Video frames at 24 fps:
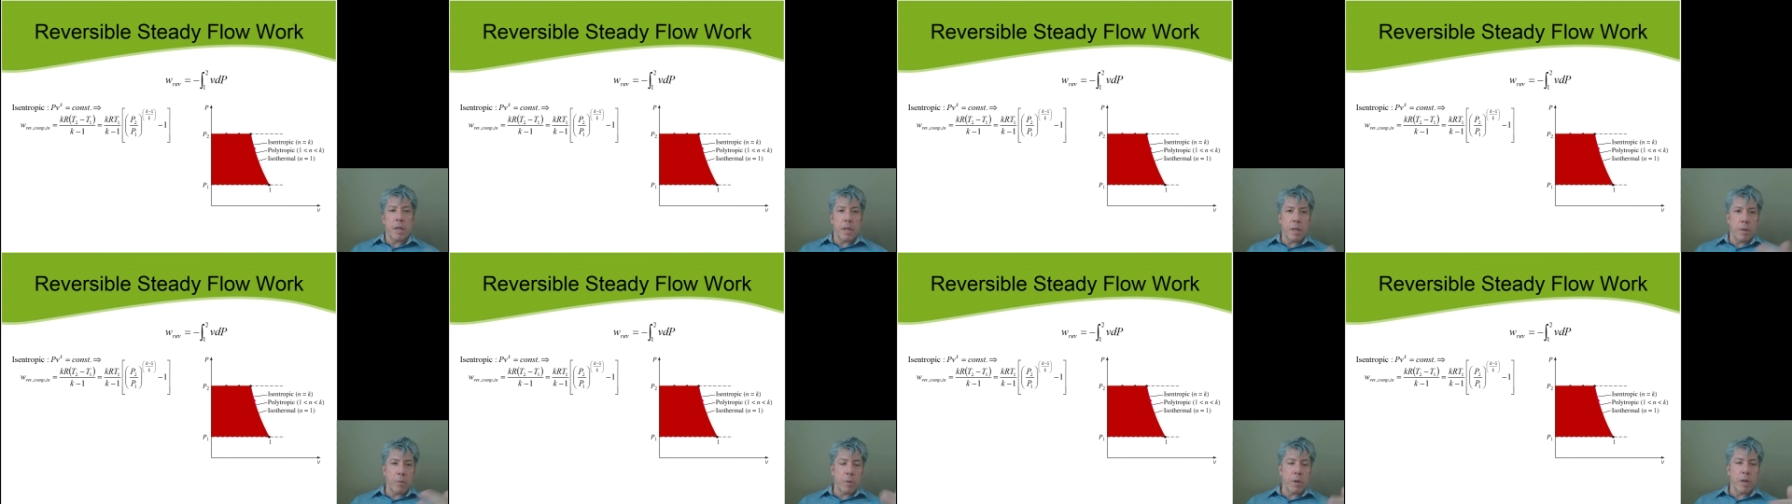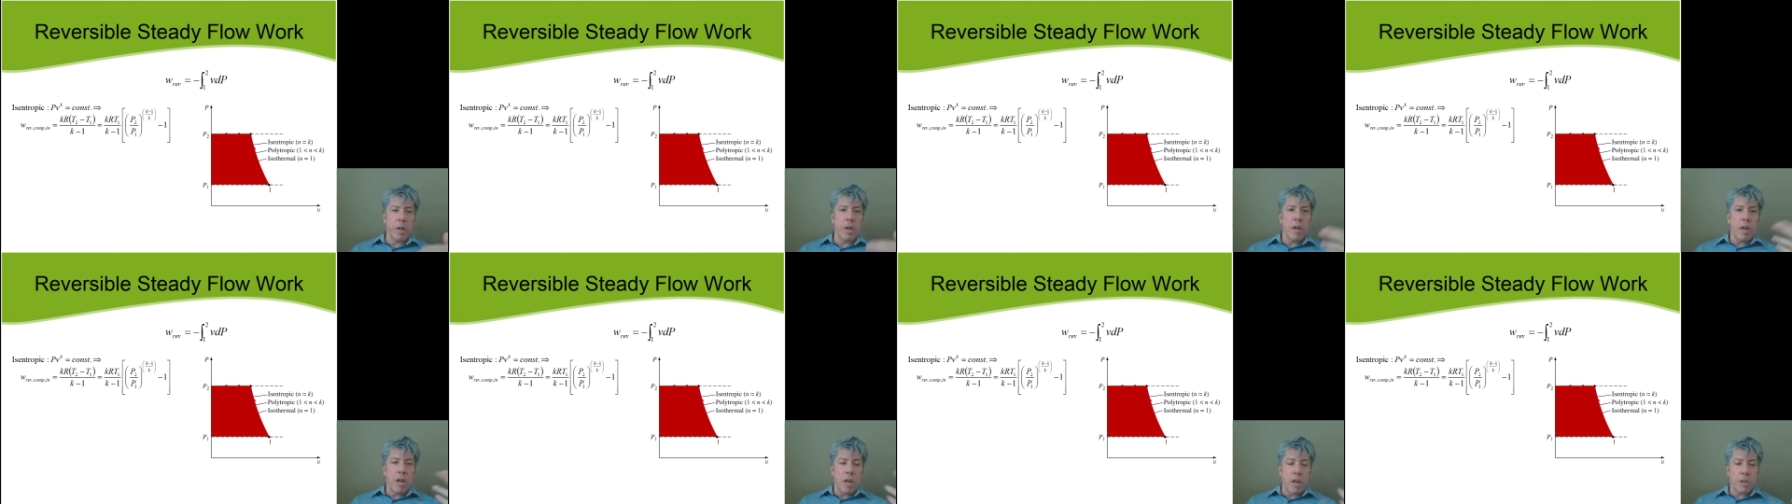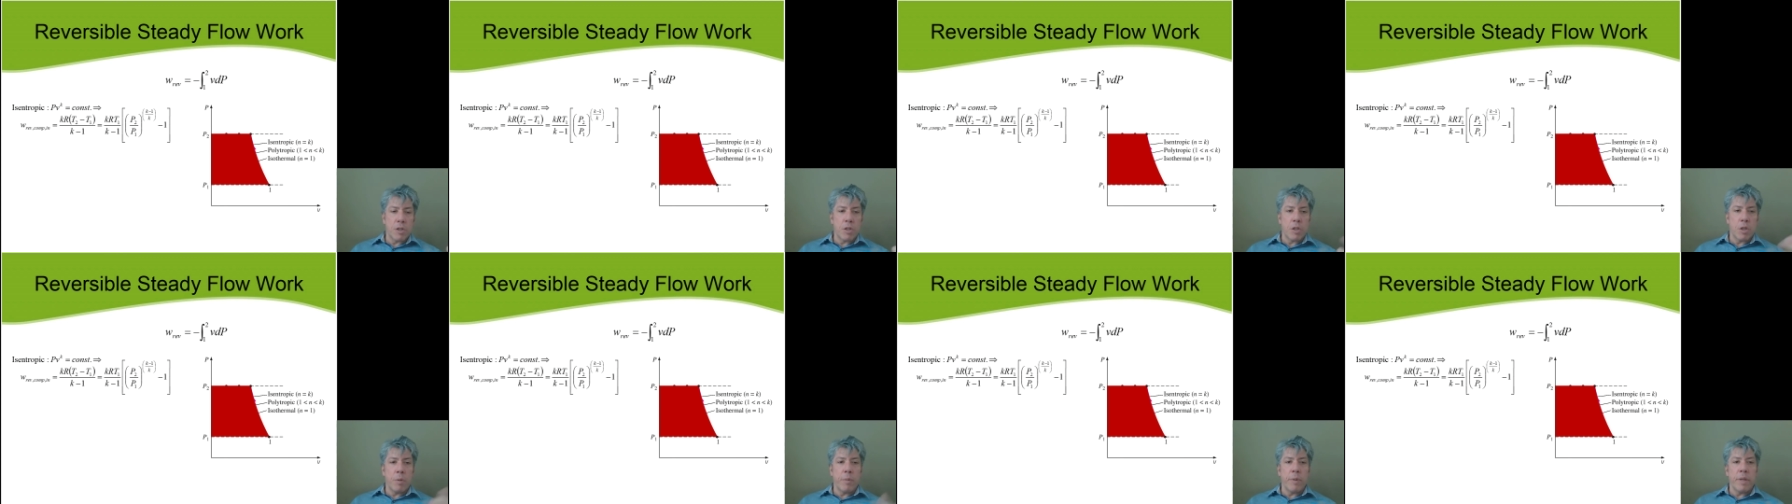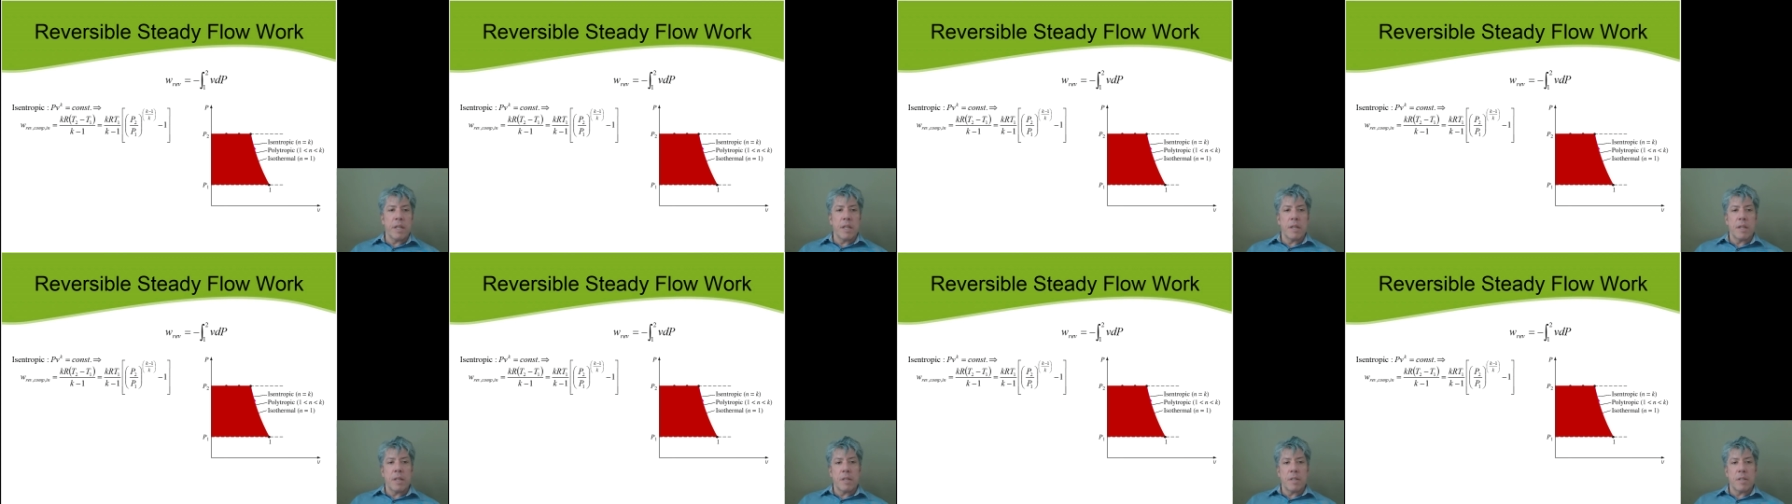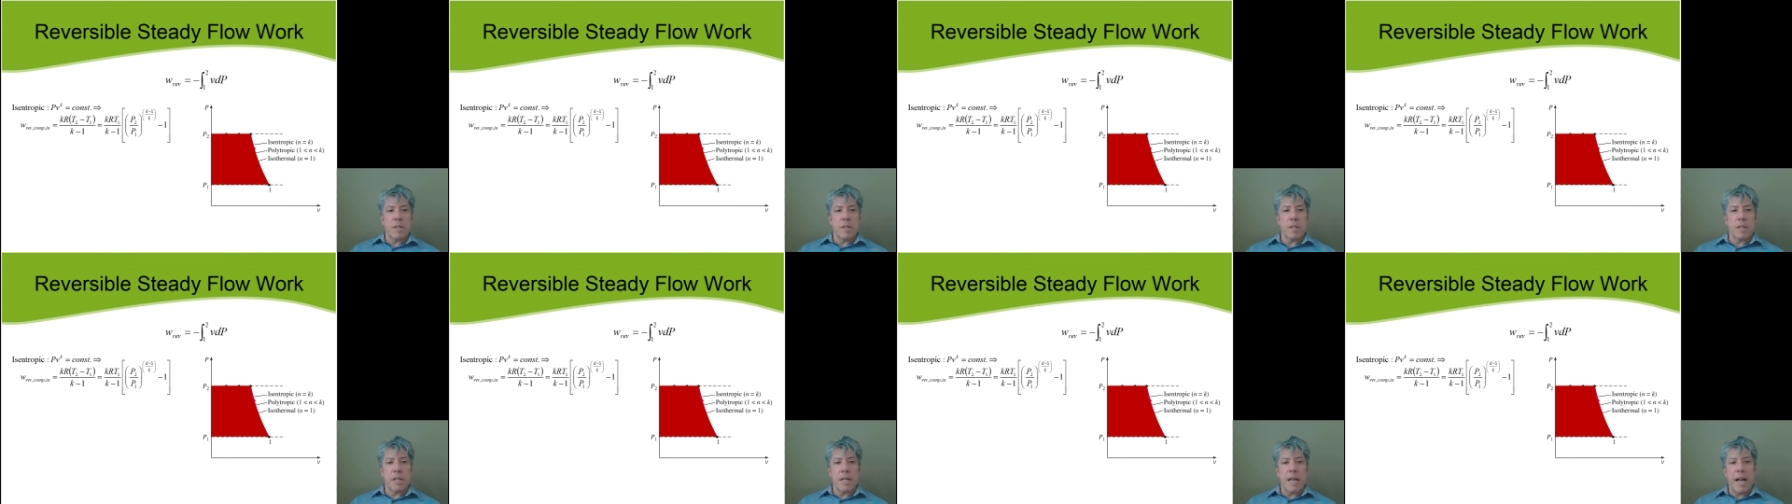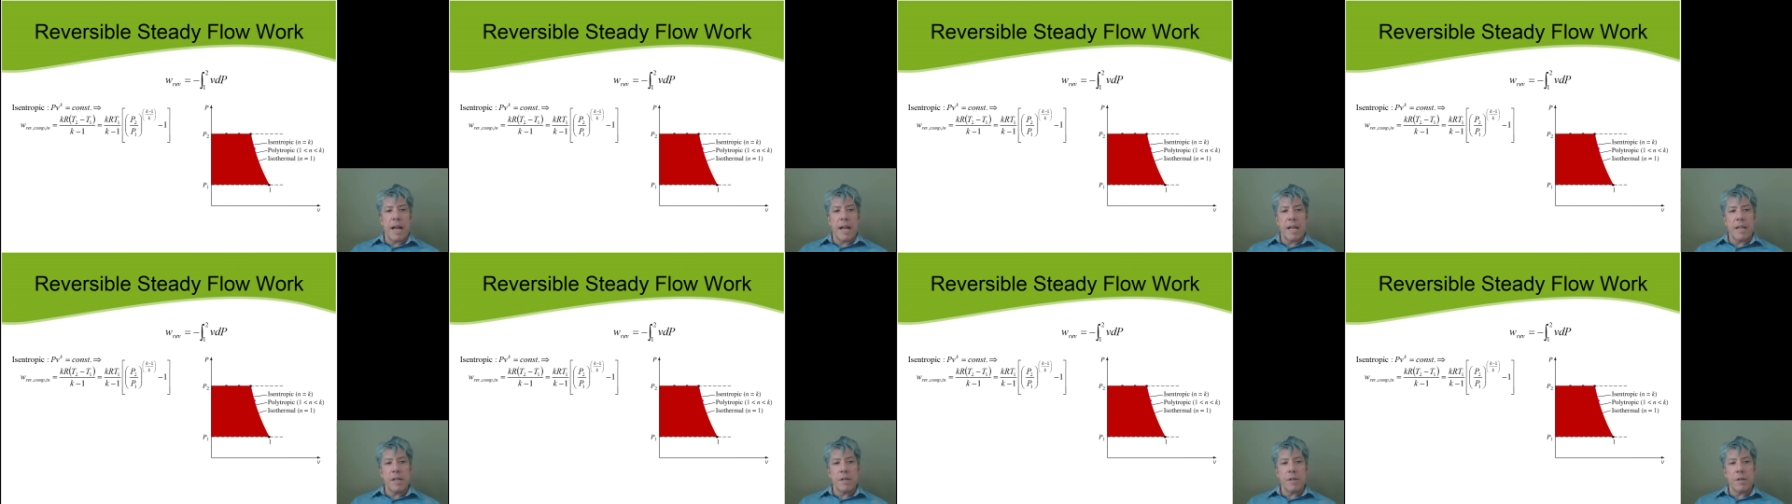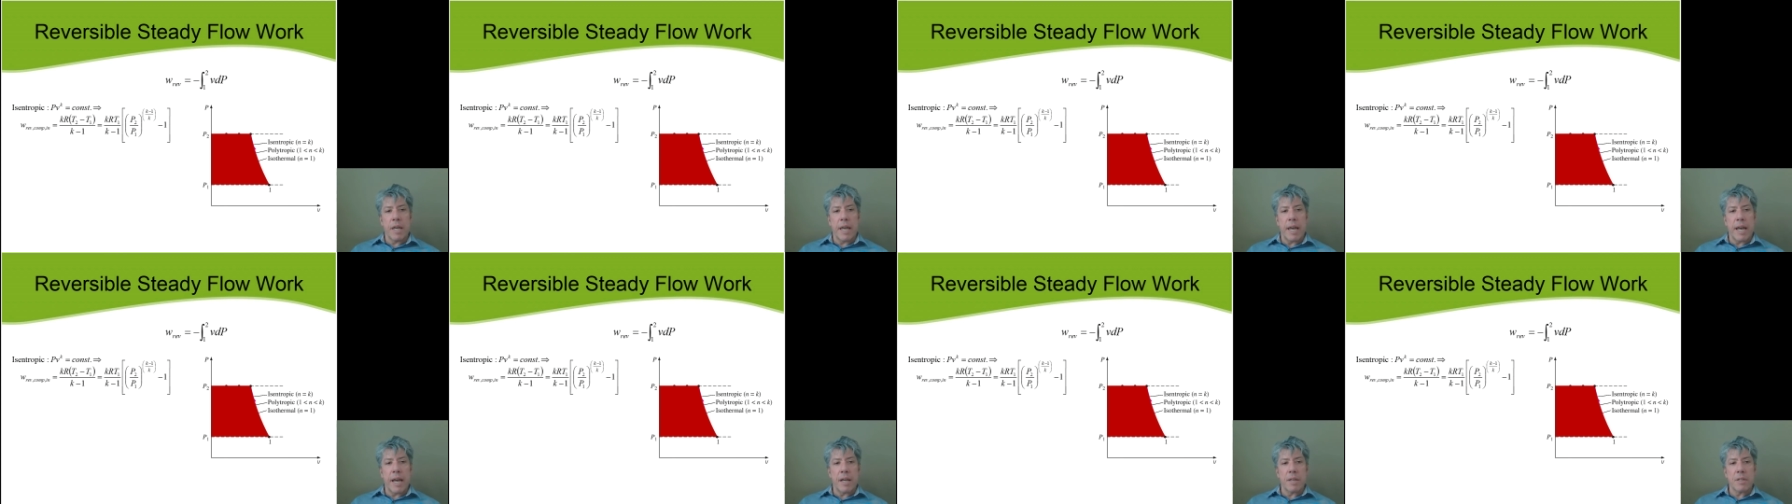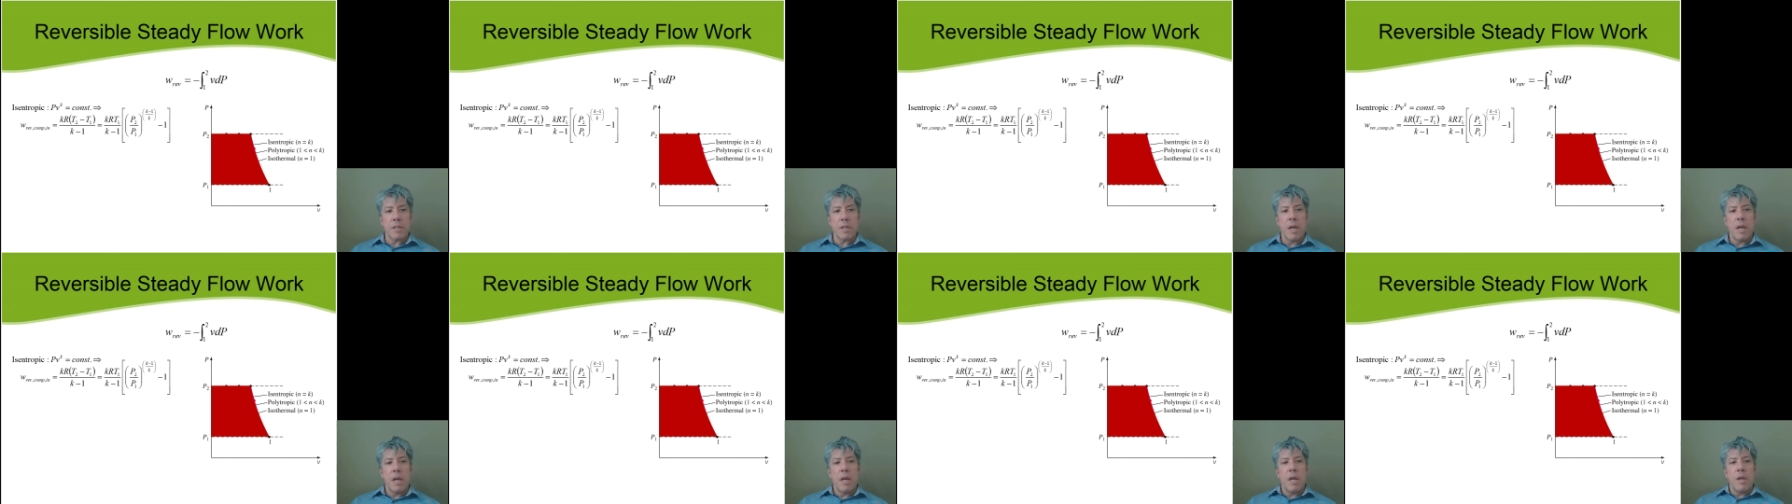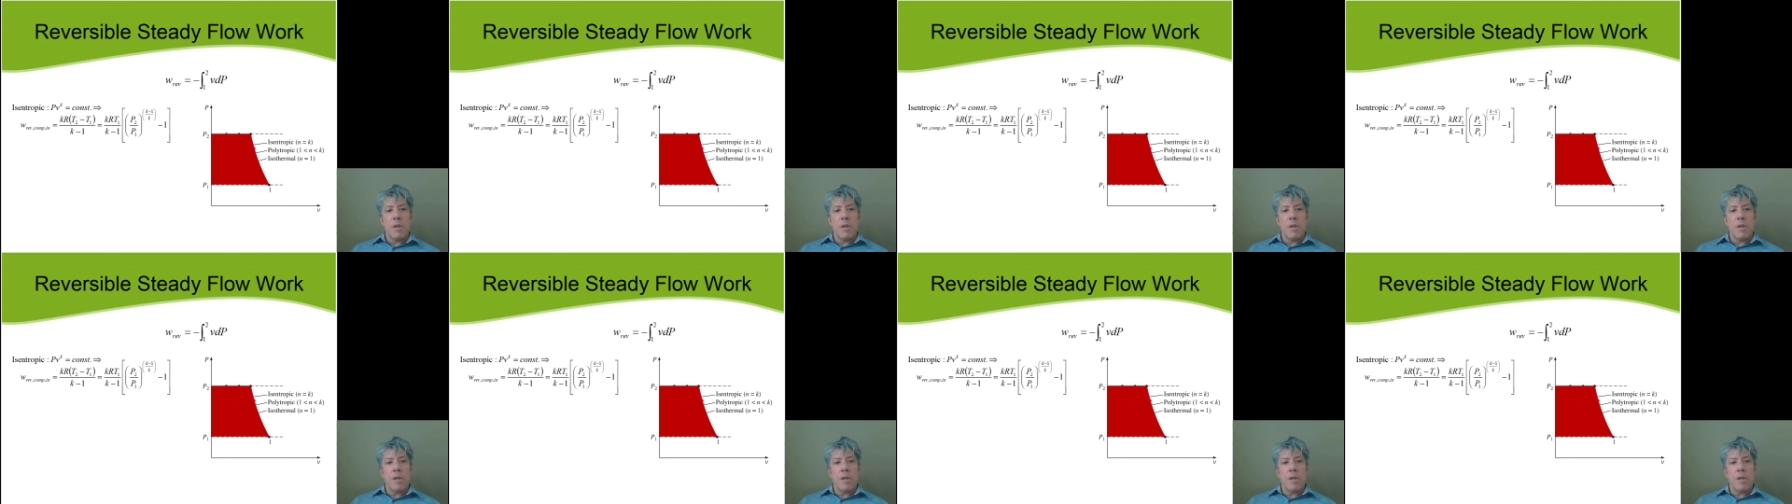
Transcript: Again, we're assuming that this is an ideal gas.